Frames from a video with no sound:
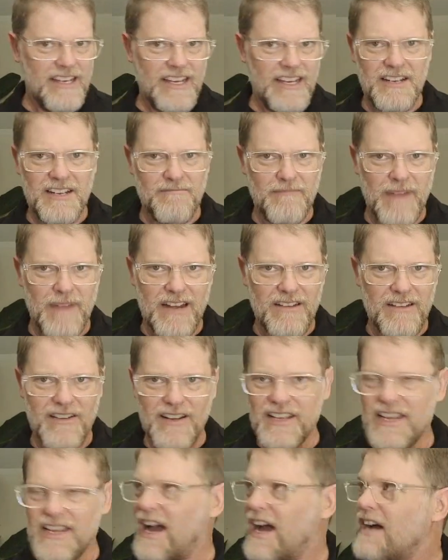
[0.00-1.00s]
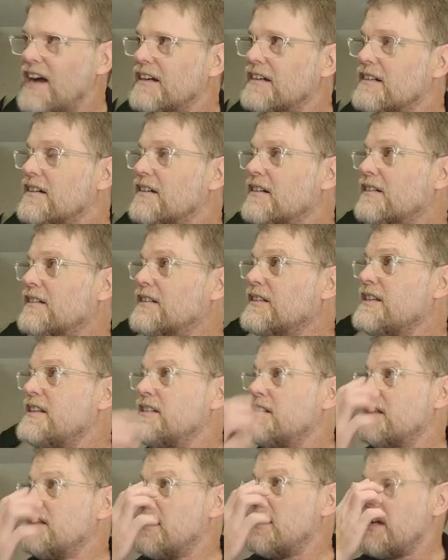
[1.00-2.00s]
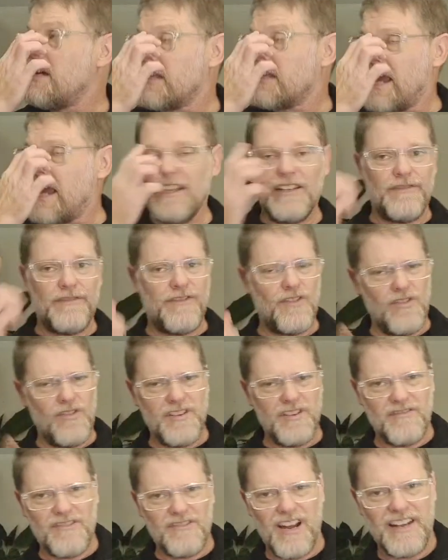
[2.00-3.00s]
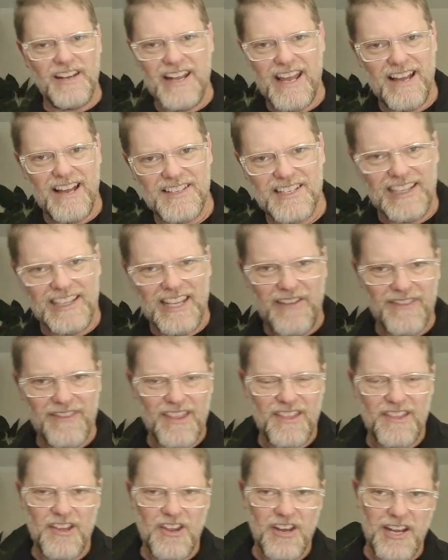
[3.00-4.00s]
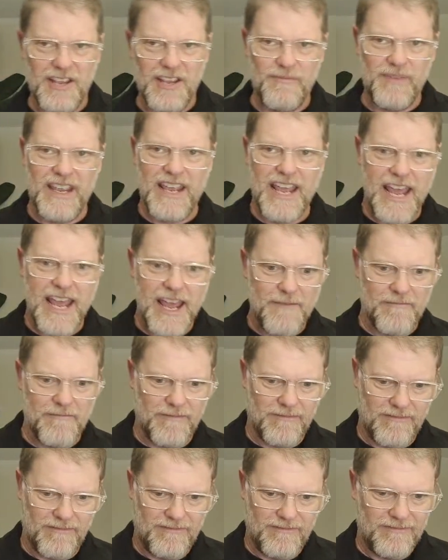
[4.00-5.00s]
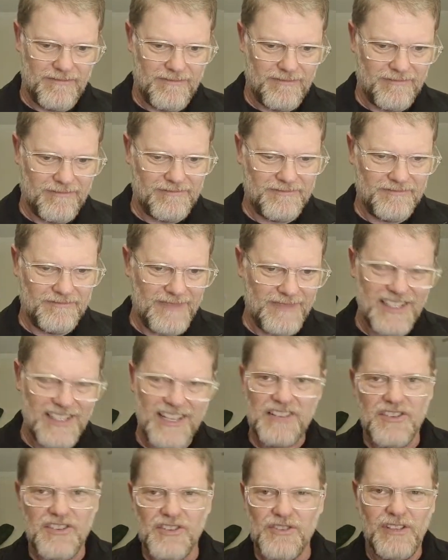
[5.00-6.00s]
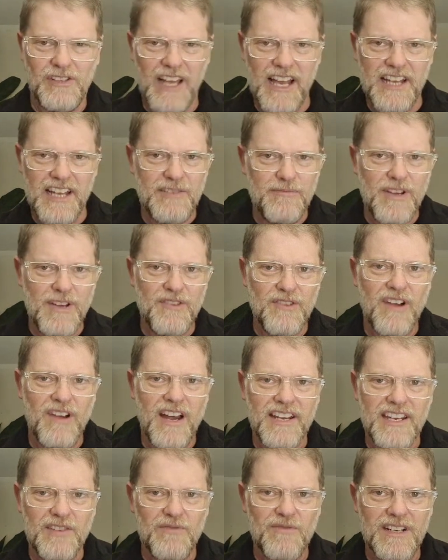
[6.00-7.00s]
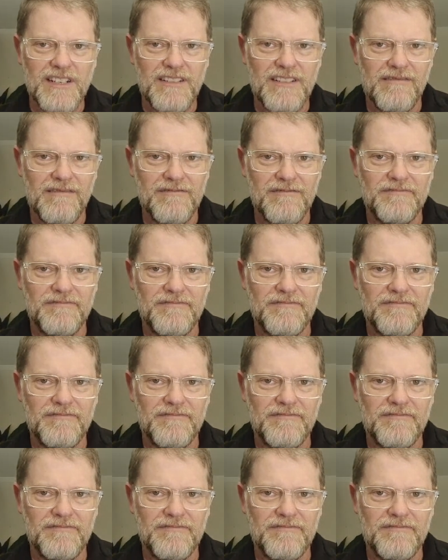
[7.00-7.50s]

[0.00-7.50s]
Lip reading: In America, in California right now, it's 11:30 p.m. Is that too late to be cracking one?